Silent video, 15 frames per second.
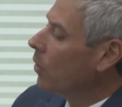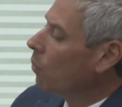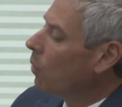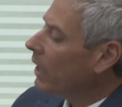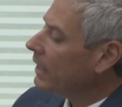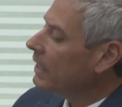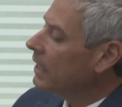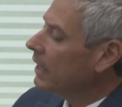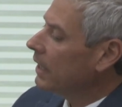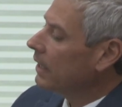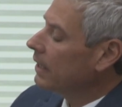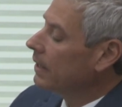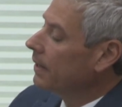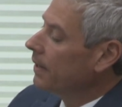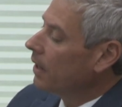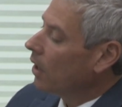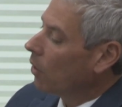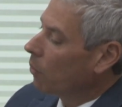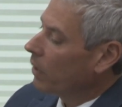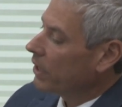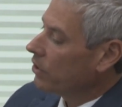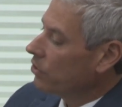what can
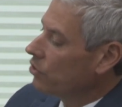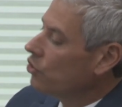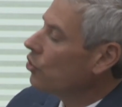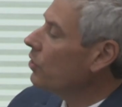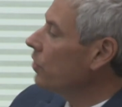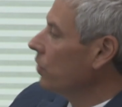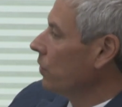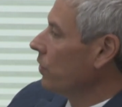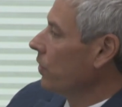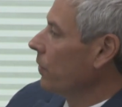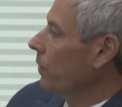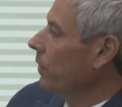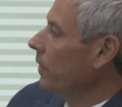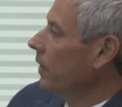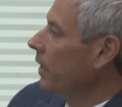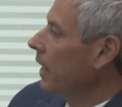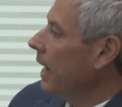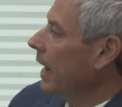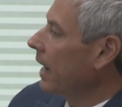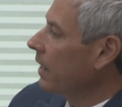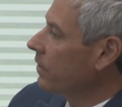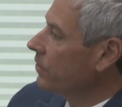or what should you do
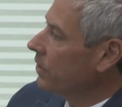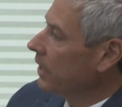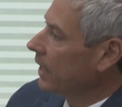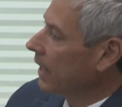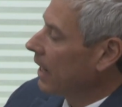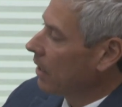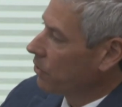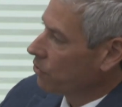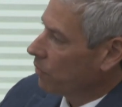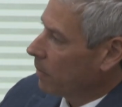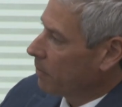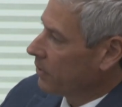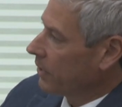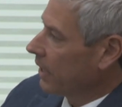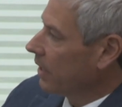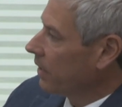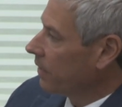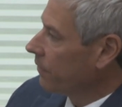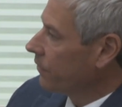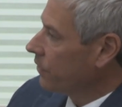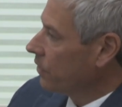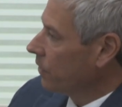as the uh, House
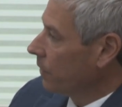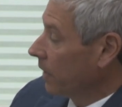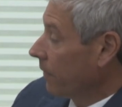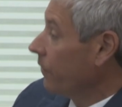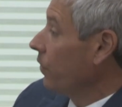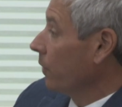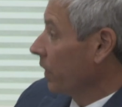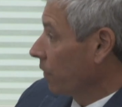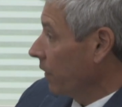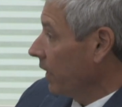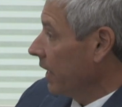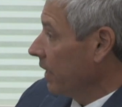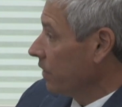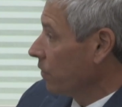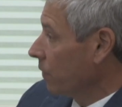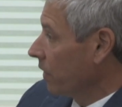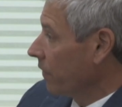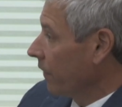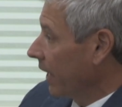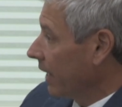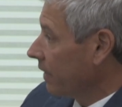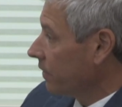representative to, if you agree, to
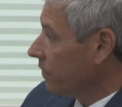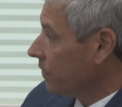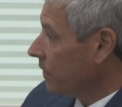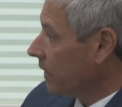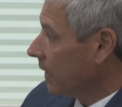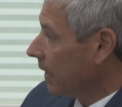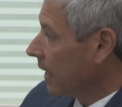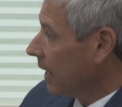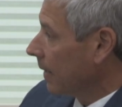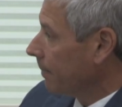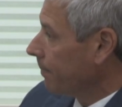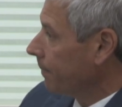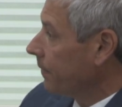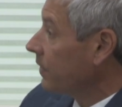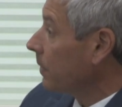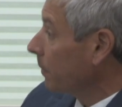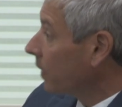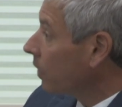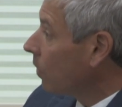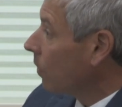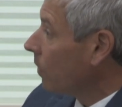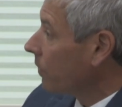advance um, some of the
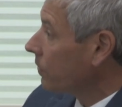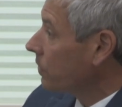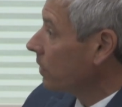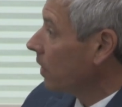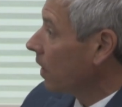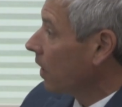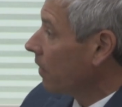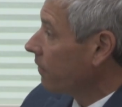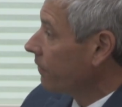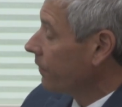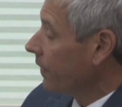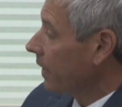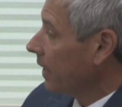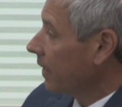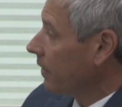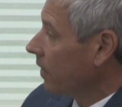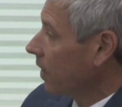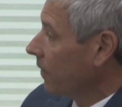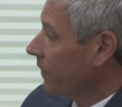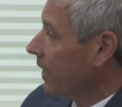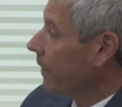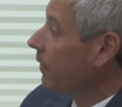goals of uh,
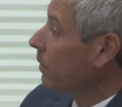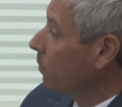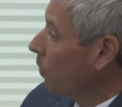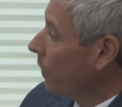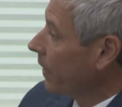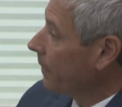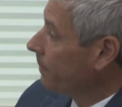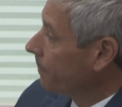of that report?